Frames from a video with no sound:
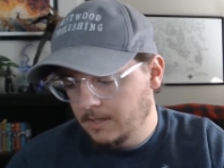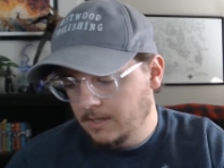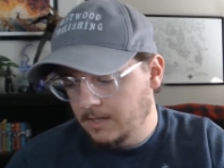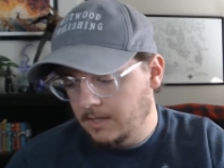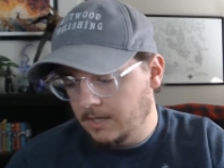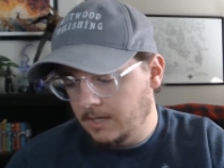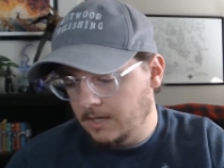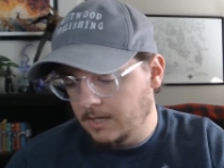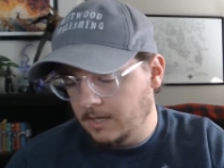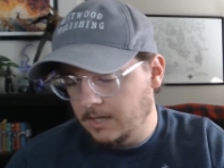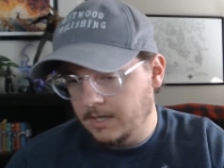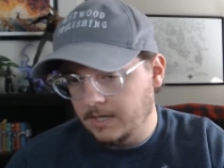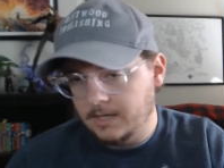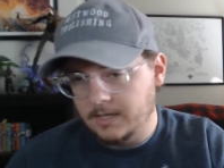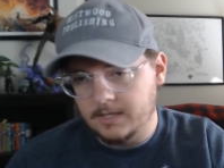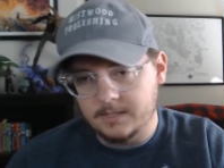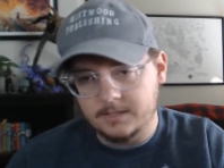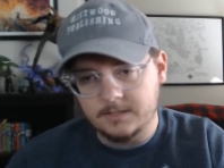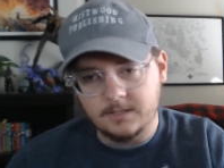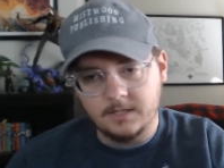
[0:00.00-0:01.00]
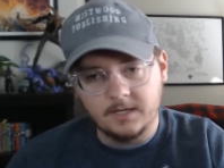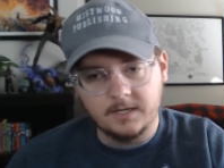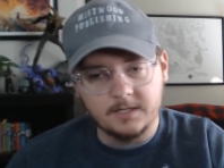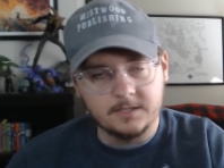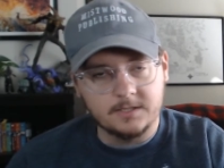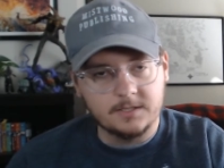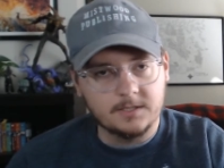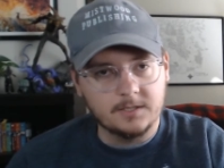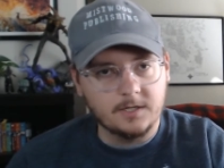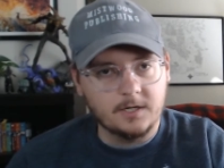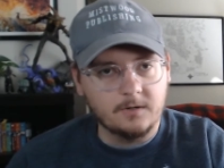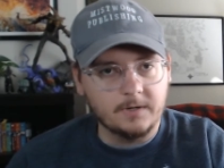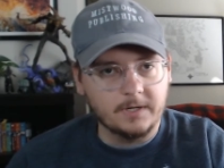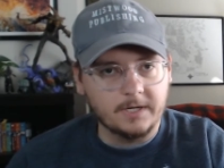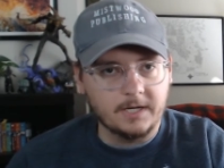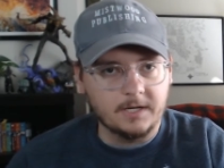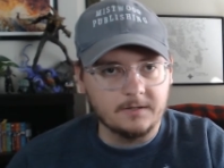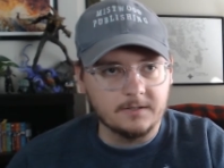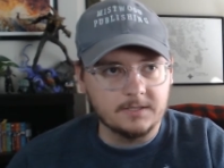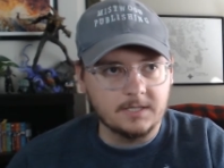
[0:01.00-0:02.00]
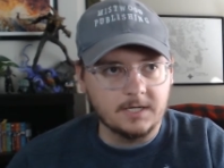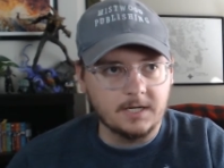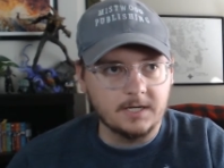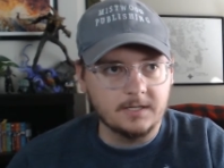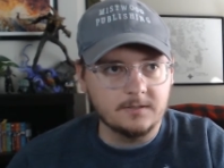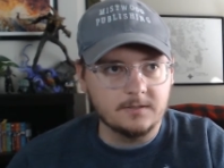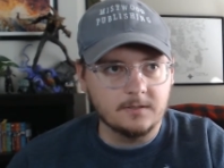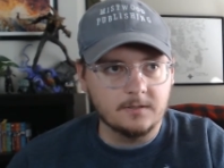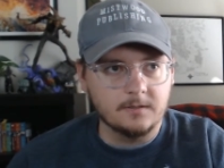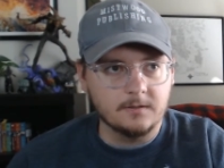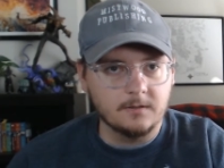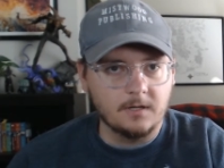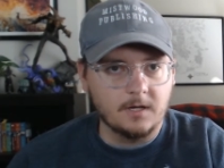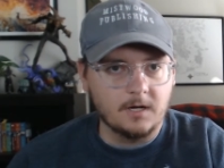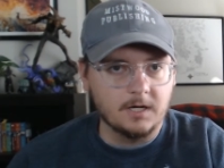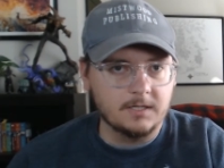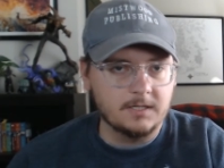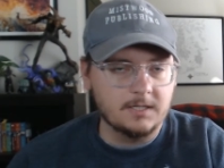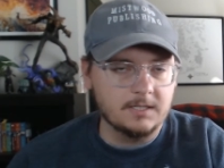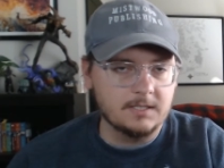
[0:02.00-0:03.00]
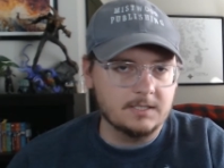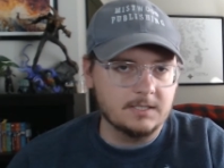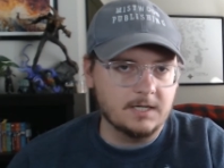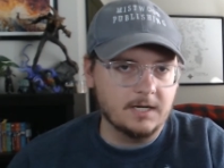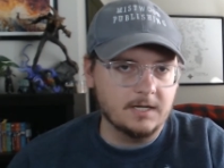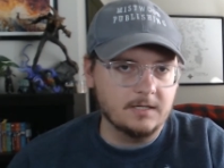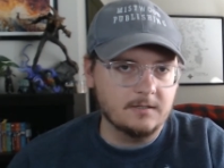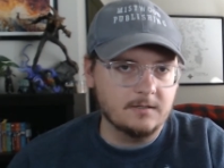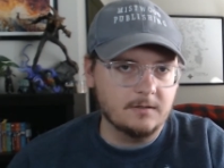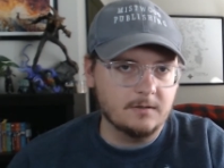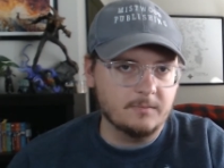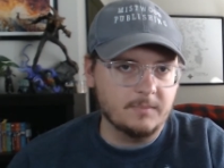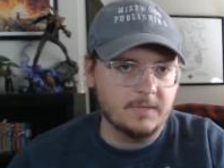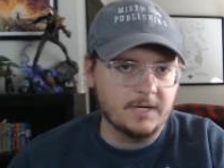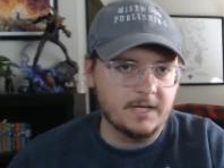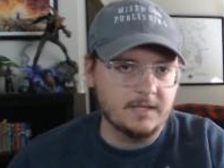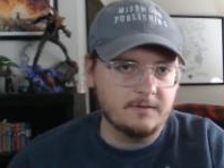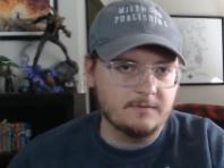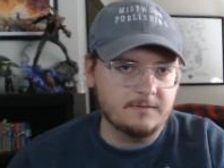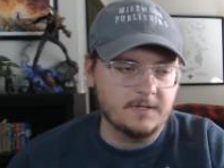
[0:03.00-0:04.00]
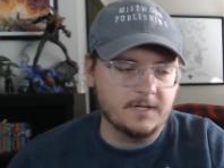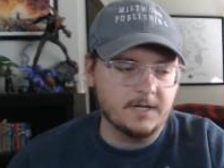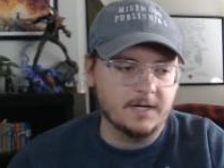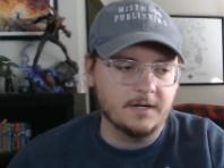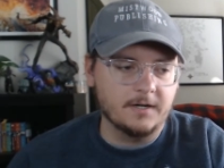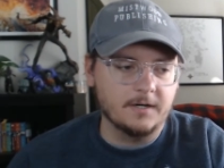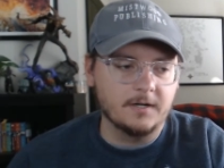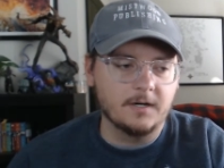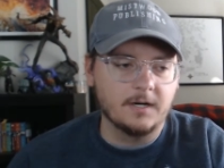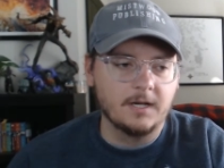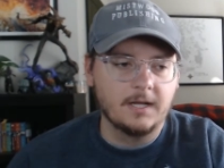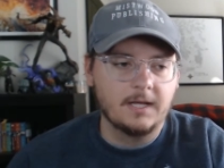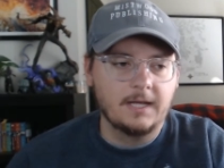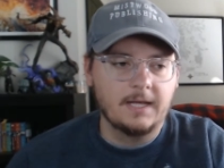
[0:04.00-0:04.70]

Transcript: Uh, and his and it's snowing outside, so they're locked inside, so they're by the fire.